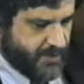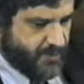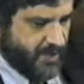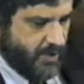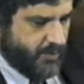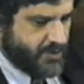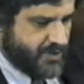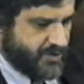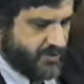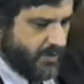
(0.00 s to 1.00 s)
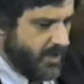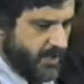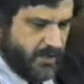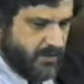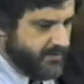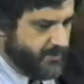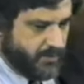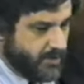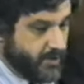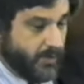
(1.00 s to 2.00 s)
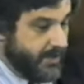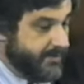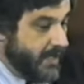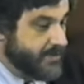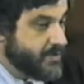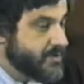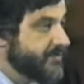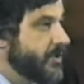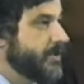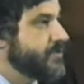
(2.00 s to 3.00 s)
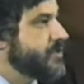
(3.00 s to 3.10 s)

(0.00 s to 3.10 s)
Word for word: has been used as a drug for literally thousands of years.